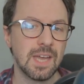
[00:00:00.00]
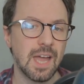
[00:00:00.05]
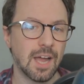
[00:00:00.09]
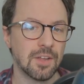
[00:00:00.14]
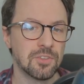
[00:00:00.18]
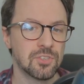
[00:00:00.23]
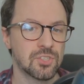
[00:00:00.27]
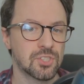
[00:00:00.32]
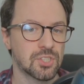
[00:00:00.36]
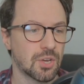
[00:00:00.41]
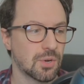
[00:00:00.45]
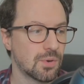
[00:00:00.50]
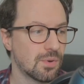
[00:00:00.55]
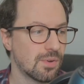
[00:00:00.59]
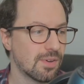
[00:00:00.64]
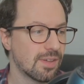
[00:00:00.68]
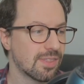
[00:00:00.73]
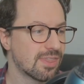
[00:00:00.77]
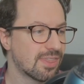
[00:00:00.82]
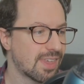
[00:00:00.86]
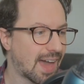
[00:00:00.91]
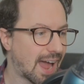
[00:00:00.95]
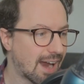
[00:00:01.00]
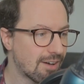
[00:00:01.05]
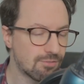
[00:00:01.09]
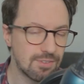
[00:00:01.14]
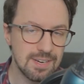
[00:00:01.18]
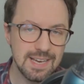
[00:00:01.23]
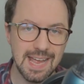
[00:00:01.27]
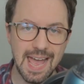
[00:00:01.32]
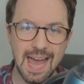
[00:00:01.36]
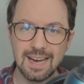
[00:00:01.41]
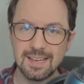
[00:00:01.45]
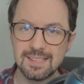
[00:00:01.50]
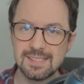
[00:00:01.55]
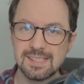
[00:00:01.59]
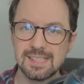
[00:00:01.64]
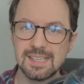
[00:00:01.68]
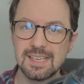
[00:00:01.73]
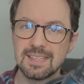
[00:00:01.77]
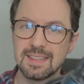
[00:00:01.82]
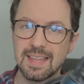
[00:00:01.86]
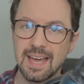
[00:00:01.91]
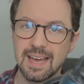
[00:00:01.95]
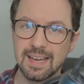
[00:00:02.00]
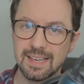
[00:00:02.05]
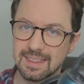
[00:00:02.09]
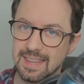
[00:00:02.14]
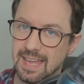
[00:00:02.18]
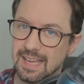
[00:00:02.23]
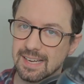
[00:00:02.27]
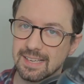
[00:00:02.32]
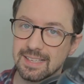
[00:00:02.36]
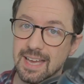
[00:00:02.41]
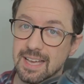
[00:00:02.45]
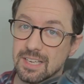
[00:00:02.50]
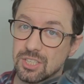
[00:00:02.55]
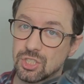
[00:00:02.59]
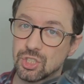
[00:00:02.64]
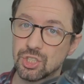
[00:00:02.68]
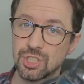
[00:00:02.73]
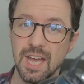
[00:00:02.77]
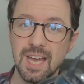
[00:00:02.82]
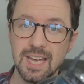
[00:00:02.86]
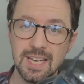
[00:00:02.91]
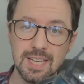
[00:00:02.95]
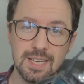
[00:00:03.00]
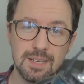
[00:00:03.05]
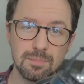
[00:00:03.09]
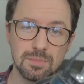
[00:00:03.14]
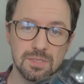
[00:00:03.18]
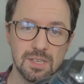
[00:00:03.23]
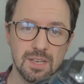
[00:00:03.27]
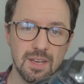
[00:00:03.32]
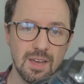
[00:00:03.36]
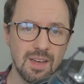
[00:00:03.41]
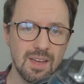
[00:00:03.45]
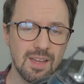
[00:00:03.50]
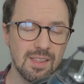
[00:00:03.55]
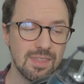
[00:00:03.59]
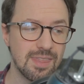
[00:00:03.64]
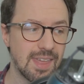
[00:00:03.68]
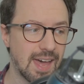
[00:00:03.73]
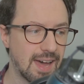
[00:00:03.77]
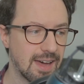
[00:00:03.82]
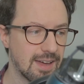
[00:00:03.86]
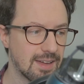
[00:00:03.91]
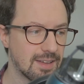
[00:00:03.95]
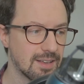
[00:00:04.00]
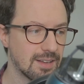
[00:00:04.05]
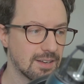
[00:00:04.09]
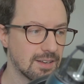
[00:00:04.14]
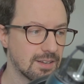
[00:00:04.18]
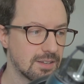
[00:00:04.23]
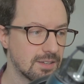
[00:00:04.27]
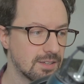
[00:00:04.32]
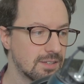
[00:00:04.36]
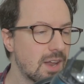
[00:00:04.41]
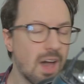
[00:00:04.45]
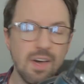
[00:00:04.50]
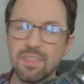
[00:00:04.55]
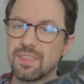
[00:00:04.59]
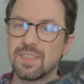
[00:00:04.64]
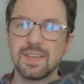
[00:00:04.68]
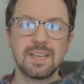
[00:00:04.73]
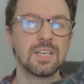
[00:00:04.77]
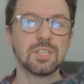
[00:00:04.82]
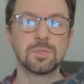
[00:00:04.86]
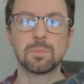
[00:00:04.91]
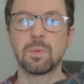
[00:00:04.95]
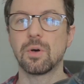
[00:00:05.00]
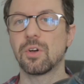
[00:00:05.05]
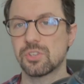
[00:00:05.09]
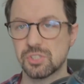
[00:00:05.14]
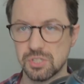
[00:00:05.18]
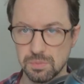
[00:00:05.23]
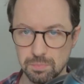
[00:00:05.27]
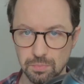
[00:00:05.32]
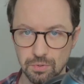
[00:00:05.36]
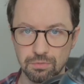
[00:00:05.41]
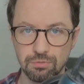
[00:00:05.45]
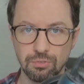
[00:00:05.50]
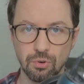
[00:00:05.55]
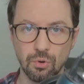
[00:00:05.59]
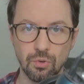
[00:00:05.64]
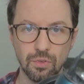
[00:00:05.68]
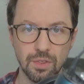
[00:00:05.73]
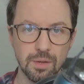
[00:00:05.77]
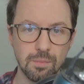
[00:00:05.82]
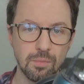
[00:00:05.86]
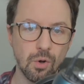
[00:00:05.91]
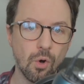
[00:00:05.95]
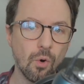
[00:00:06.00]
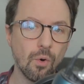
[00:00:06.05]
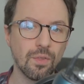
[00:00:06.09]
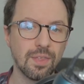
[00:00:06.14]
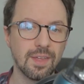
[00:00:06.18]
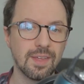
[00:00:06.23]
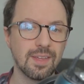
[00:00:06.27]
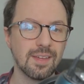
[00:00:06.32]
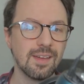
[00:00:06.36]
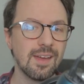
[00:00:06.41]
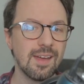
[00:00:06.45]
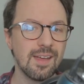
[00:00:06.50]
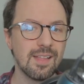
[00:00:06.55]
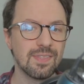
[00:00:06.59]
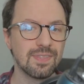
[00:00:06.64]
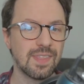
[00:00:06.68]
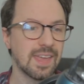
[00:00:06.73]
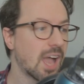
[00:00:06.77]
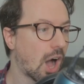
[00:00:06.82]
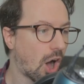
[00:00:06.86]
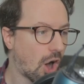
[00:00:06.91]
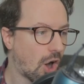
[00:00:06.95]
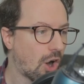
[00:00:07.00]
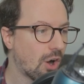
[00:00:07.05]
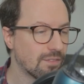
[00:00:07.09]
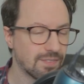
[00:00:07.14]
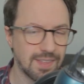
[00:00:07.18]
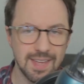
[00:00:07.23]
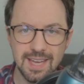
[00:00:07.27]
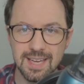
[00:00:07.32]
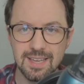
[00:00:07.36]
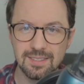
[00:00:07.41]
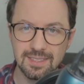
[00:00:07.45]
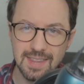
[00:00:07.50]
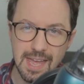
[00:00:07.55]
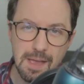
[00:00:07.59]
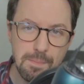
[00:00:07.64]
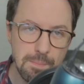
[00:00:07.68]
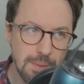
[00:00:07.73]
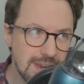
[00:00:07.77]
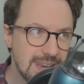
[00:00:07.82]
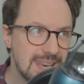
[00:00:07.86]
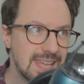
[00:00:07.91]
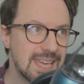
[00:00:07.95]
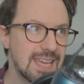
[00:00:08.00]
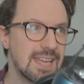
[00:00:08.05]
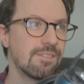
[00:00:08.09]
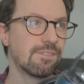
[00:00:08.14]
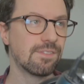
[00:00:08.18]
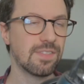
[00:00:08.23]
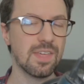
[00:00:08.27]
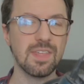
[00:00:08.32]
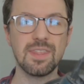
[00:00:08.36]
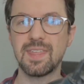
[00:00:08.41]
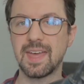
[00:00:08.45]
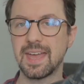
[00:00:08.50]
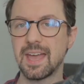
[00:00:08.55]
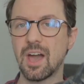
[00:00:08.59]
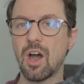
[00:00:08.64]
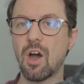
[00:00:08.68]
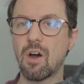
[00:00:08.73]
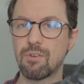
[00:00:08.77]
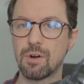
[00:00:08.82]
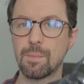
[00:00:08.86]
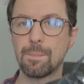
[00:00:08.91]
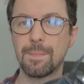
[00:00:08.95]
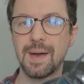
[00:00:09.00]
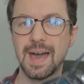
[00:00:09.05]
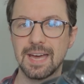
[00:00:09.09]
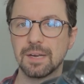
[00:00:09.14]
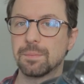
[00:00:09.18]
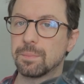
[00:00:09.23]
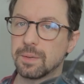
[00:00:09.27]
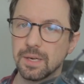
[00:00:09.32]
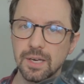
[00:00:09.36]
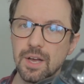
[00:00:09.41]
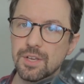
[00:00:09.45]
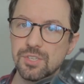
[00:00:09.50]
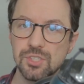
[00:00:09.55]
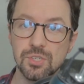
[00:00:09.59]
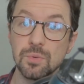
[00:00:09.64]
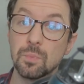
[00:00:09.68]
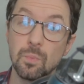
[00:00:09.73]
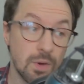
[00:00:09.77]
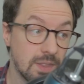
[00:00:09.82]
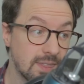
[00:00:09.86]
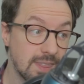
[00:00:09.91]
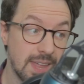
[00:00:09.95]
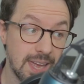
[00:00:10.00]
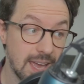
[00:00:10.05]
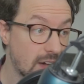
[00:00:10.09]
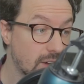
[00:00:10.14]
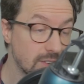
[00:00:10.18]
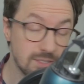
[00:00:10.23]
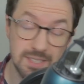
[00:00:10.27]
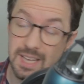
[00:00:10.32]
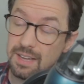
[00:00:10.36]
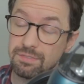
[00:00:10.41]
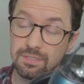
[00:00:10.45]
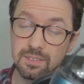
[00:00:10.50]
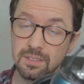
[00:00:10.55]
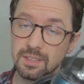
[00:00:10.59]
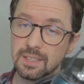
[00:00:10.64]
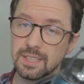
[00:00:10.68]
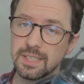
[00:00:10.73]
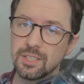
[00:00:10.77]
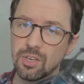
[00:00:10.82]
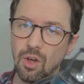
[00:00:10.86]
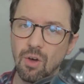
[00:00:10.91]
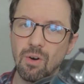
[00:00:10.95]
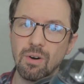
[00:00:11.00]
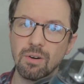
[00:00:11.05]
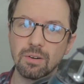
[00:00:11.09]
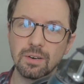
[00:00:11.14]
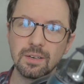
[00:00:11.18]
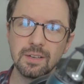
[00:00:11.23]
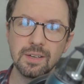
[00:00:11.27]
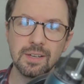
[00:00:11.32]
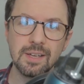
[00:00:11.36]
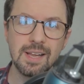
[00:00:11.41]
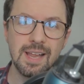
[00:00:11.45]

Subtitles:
And so that reality that then gets shaped, that nothing is possible for them, or that they believe that they are a bad person when they are definitely not.